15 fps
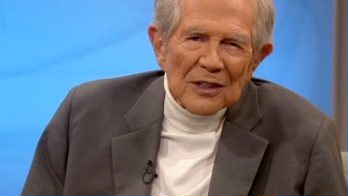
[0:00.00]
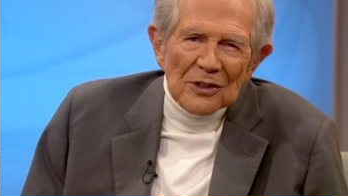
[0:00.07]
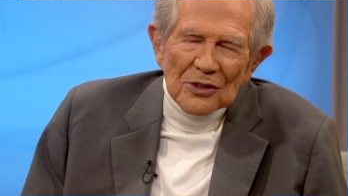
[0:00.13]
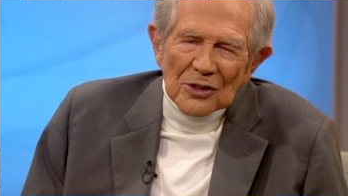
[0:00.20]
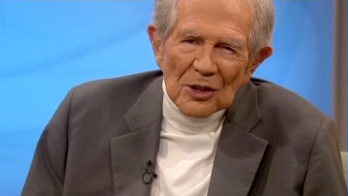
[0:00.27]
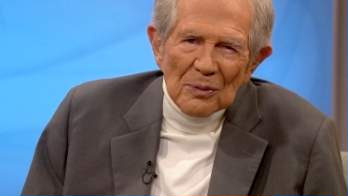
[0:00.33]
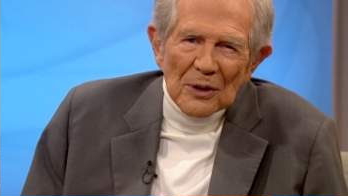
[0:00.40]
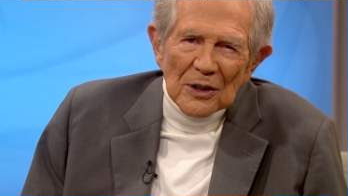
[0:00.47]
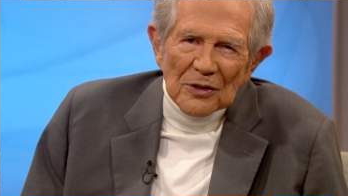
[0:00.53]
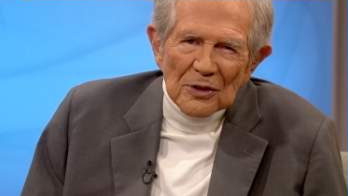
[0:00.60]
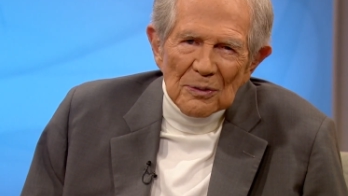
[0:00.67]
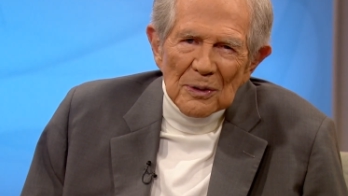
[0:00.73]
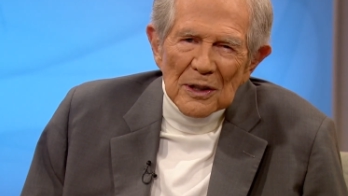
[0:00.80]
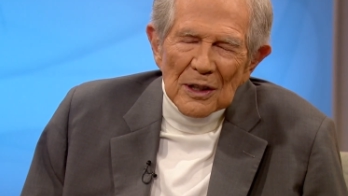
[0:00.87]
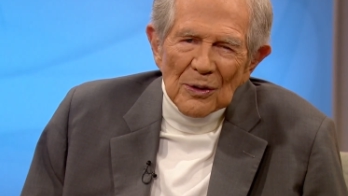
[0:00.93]
you so much for
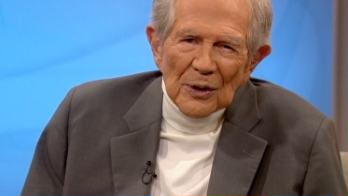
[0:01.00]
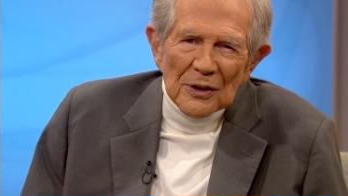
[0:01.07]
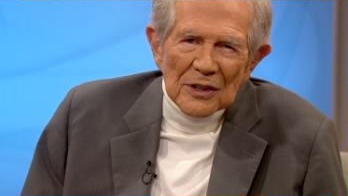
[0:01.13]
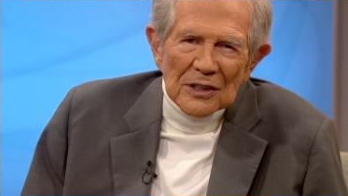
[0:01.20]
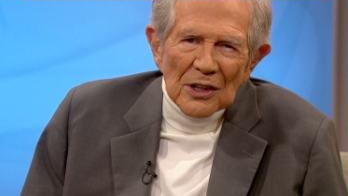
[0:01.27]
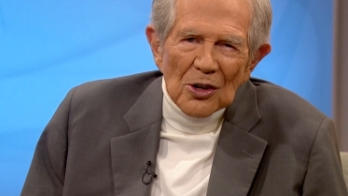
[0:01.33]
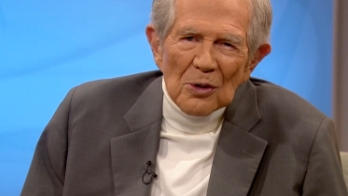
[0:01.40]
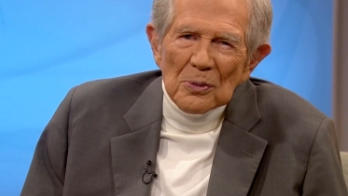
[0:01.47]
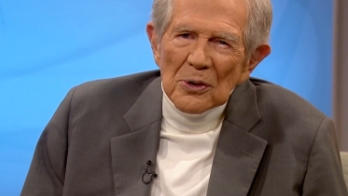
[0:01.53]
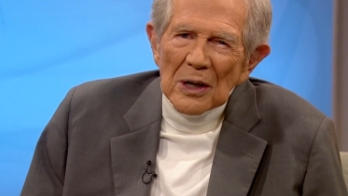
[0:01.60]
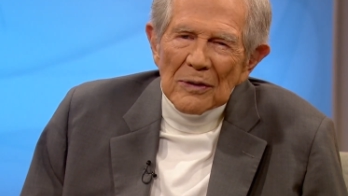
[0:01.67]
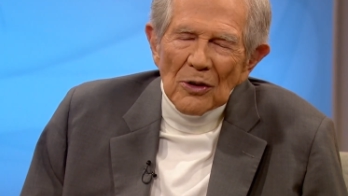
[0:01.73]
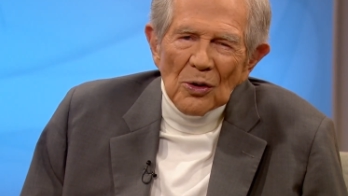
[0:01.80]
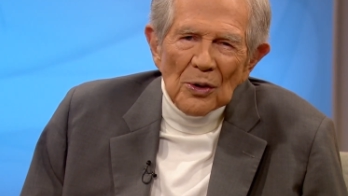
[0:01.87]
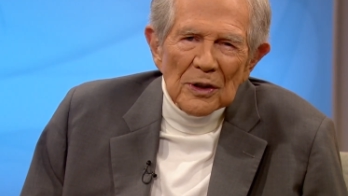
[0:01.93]
being with us. I hope you
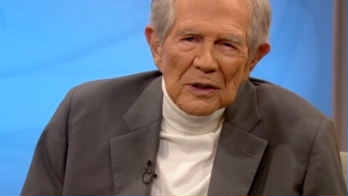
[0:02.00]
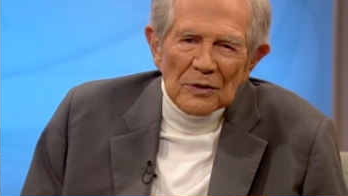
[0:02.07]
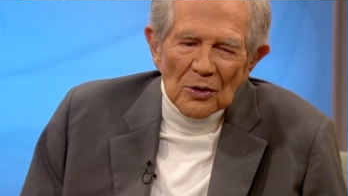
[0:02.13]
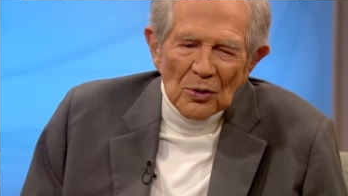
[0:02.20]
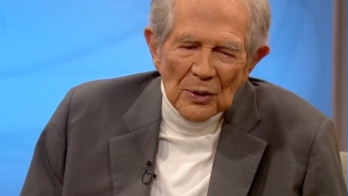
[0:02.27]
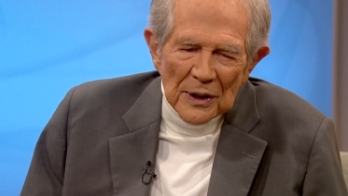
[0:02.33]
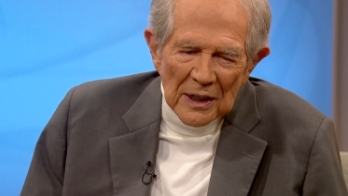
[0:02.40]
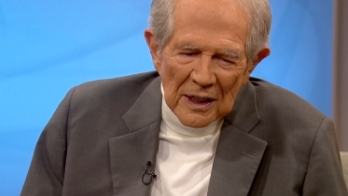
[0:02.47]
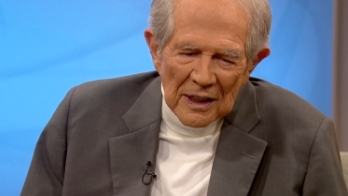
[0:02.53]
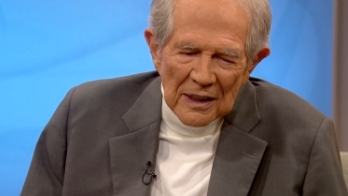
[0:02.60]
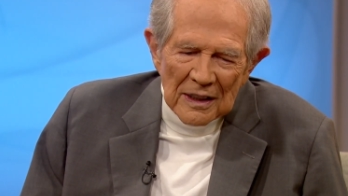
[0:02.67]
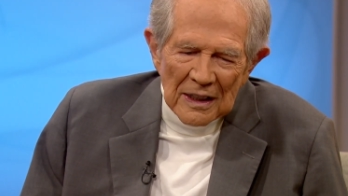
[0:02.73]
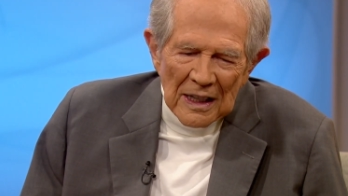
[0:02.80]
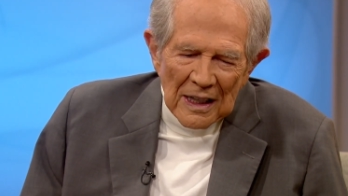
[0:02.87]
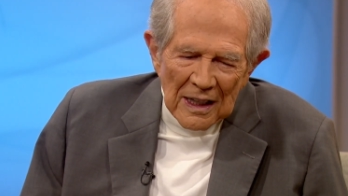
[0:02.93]
have a wonderful
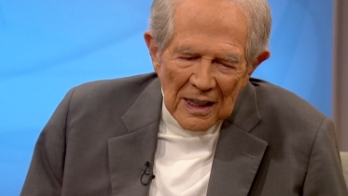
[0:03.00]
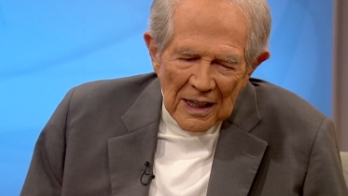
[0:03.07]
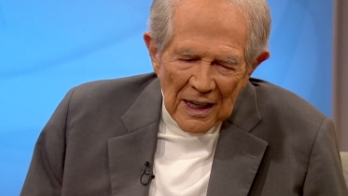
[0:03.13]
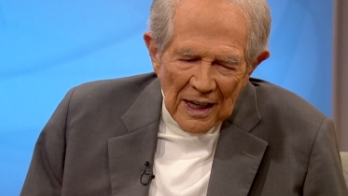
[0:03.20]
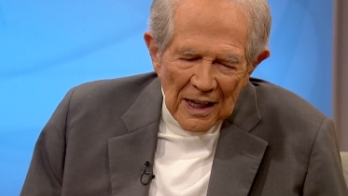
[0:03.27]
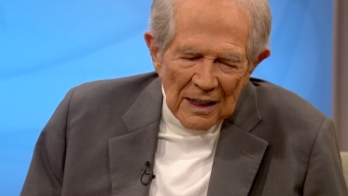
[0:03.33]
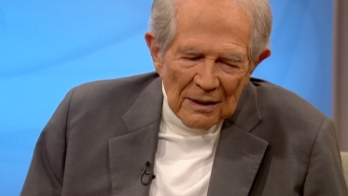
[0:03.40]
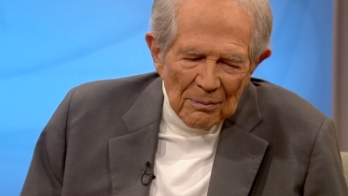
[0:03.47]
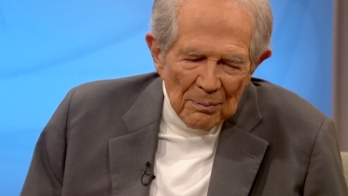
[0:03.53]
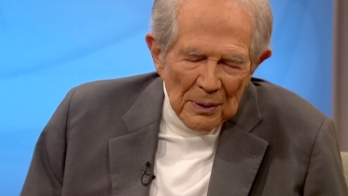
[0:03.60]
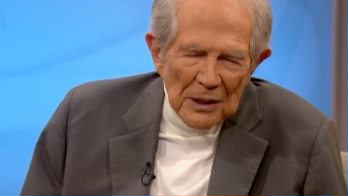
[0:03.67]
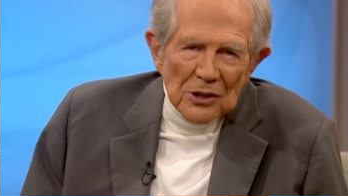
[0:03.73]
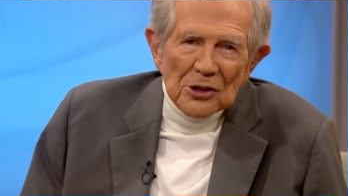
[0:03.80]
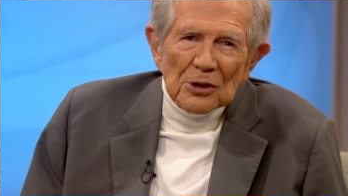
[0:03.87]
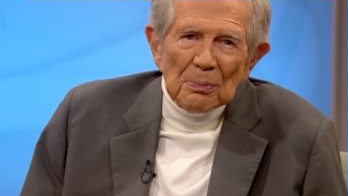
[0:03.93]
weekend and
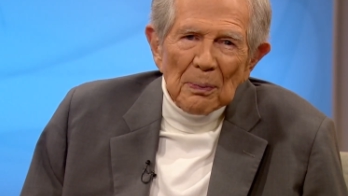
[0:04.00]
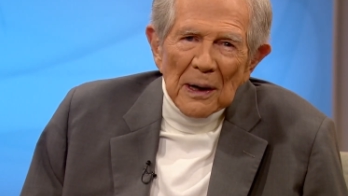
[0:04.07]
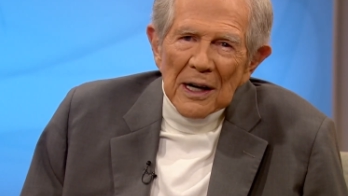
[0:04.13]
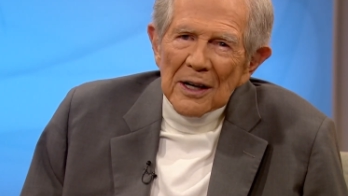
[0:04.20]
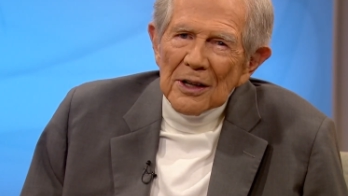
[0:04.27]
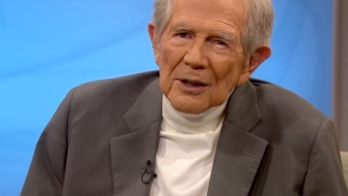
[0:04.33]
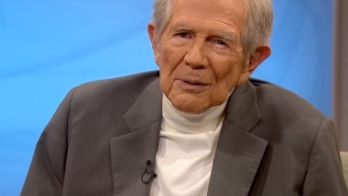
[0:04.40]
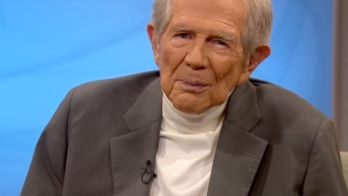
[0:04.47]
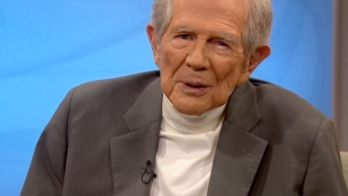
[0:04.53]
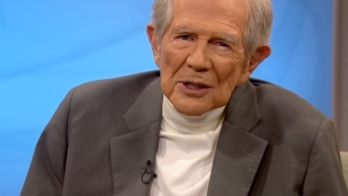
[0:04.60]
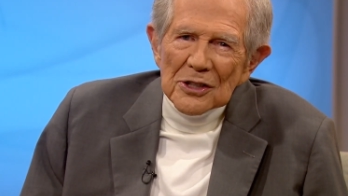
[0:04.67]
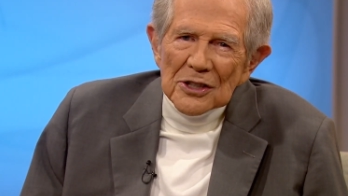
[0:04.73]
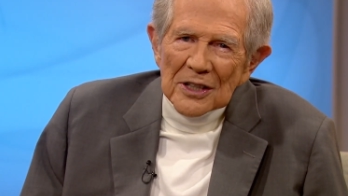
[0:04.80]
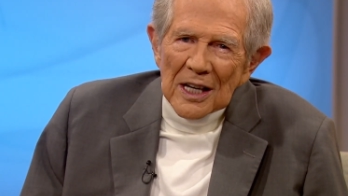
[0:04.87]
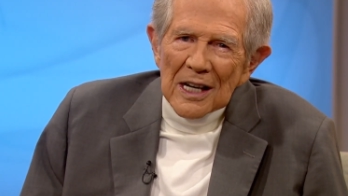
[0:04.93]
be spared, be
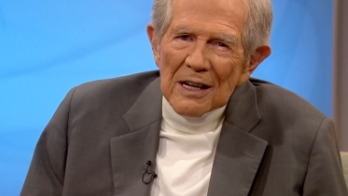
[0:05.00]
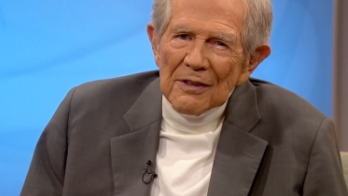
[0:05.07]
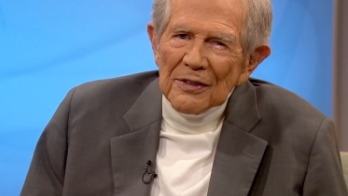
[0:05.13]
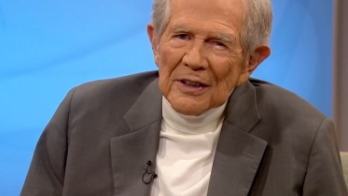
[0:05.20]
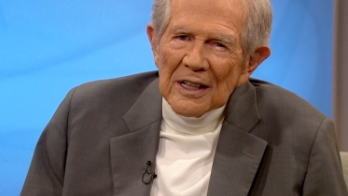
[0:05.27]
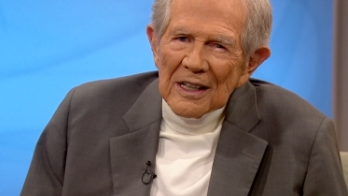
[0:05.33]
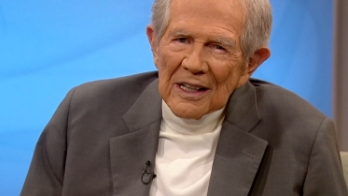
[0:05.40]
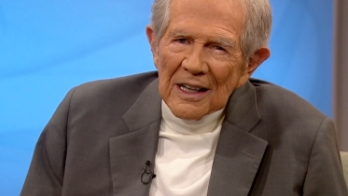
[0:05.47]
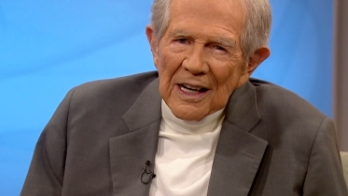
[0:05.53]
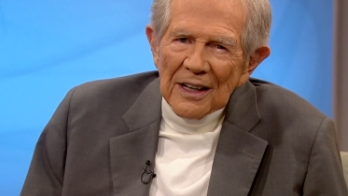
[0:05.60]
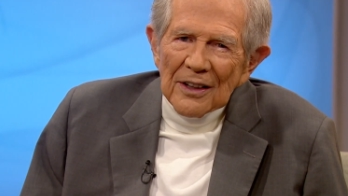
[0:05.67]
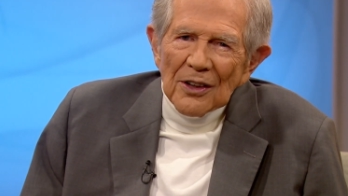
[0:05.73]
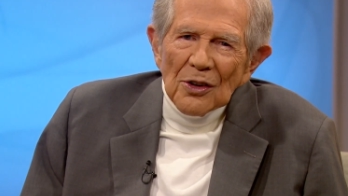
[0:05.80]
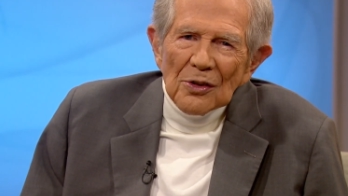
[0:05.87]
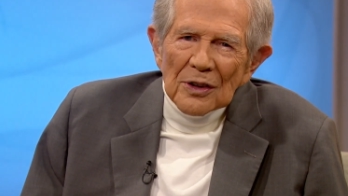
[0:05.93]
safe,
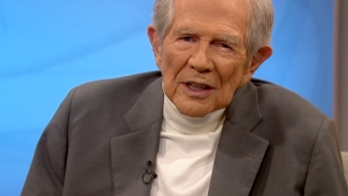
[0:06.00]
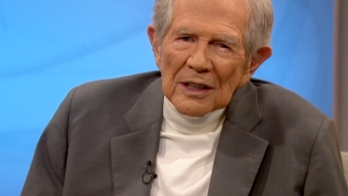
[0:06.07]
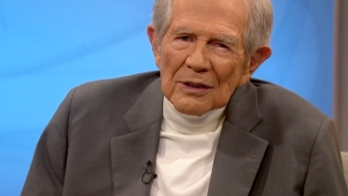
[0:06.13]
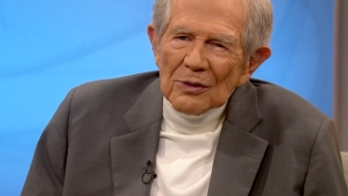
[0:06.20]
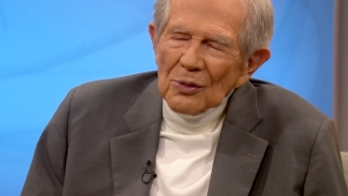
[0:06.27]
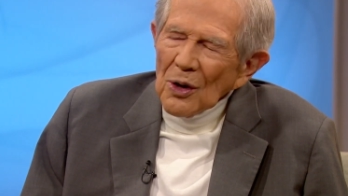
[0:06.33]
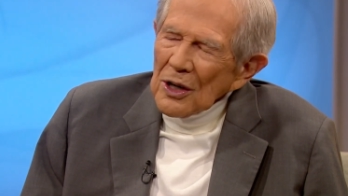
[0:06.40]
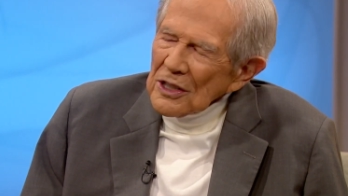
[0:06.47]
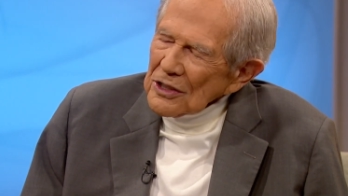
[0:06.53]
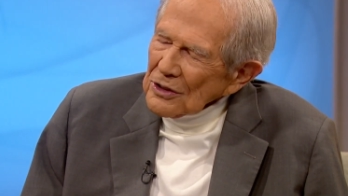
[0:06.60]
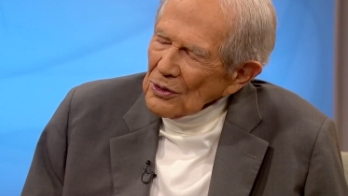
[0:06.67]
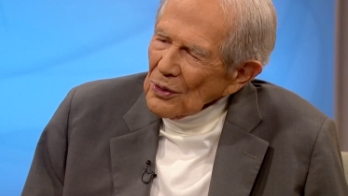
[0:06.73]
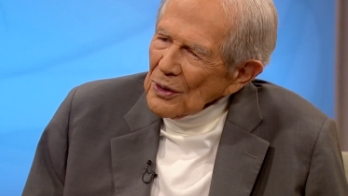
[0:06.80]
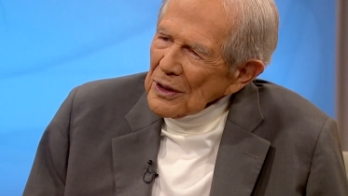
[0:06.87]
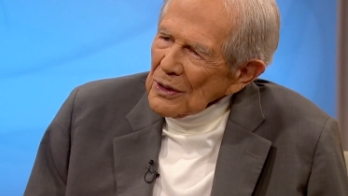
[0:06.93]
and don't get washed
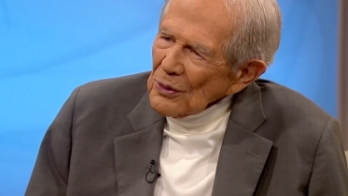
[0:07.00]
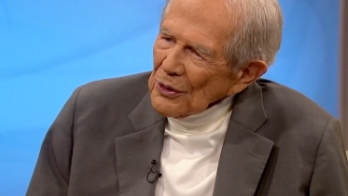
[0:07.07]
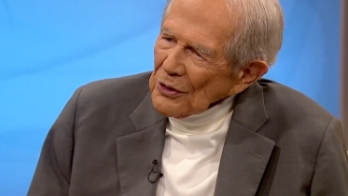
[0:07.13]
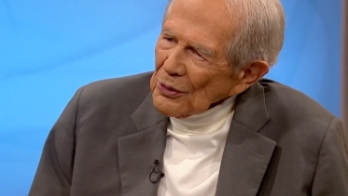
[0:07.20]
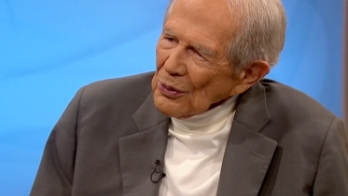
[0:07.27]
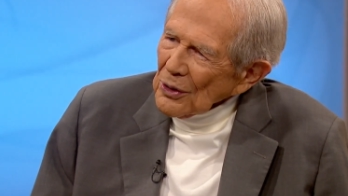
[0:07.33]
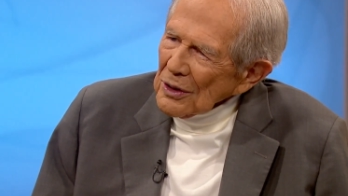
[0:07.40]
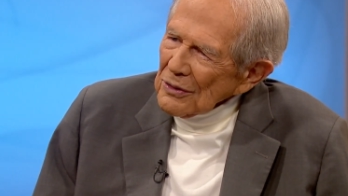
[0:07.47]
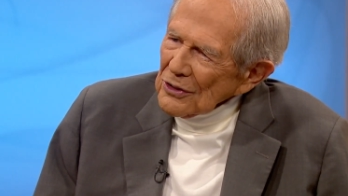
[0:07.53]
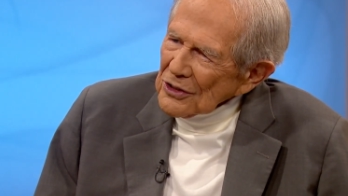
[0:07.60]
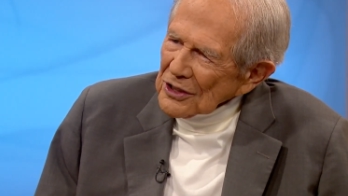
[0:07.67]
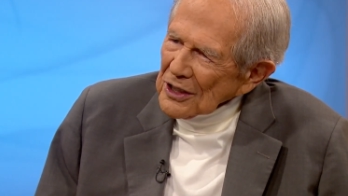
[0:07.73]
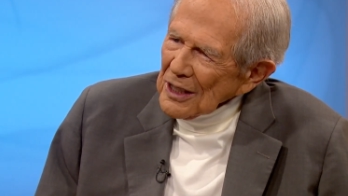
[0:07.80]
away with whatever's stay